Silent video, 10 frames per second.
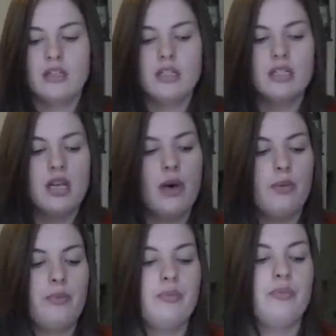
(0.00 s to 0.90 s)
So,
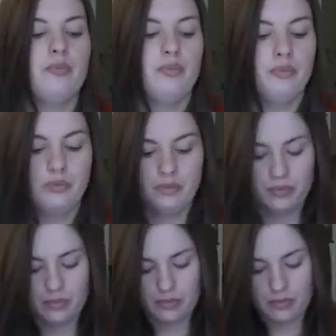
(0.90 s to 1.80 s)

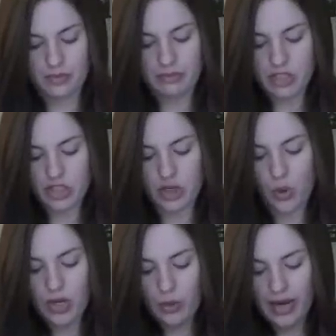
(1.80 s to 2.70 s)
let me
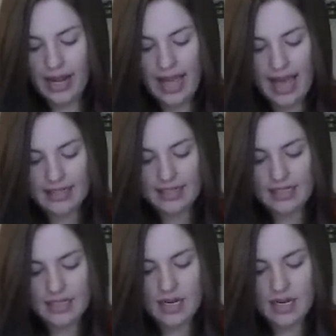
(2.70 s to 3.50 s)
show you what I got.